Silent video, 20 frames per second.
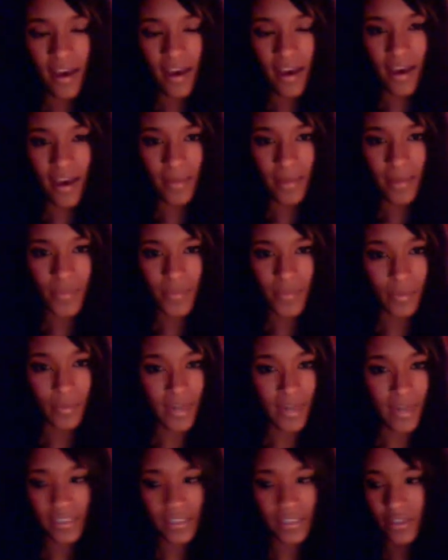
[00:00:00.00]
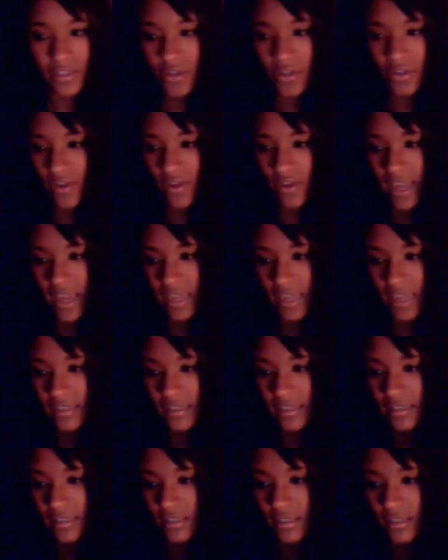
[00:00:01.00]
The prices are
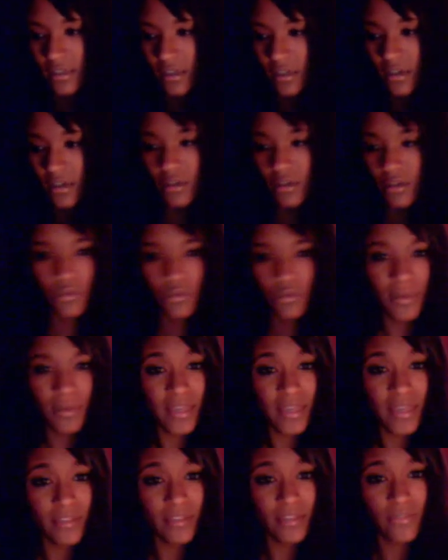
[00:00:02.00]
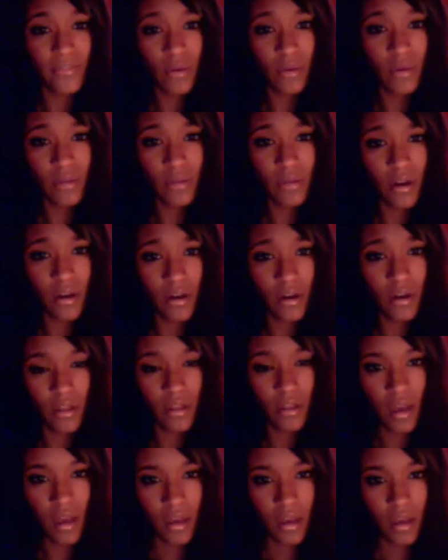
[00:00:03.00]
great. Ooh, I'm getting a phone
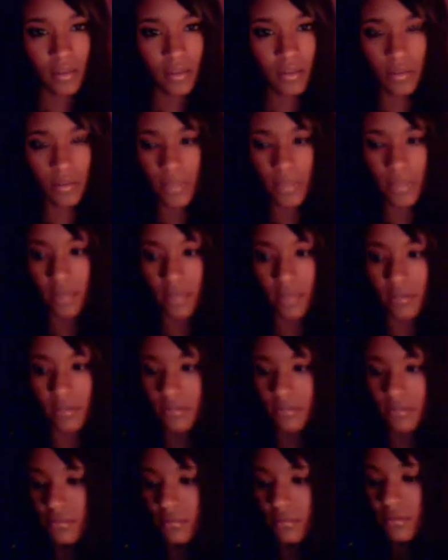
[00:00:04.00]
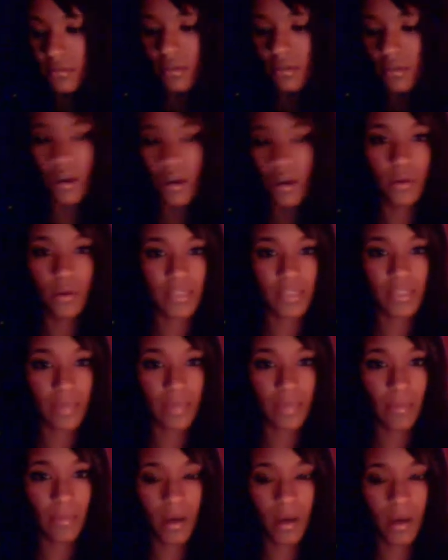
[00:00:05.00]
call. Oh my god. Oh, it's
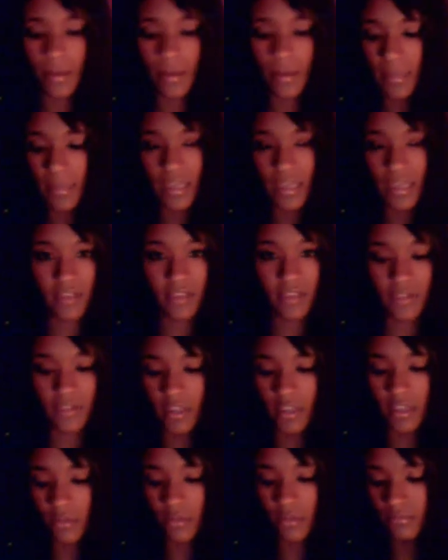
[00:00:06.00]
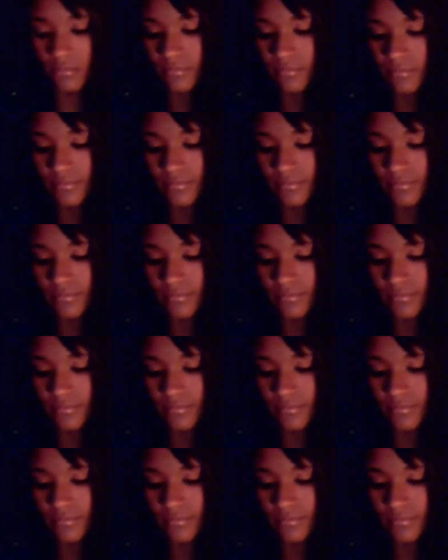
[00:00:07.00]
my mom. I'm making a video.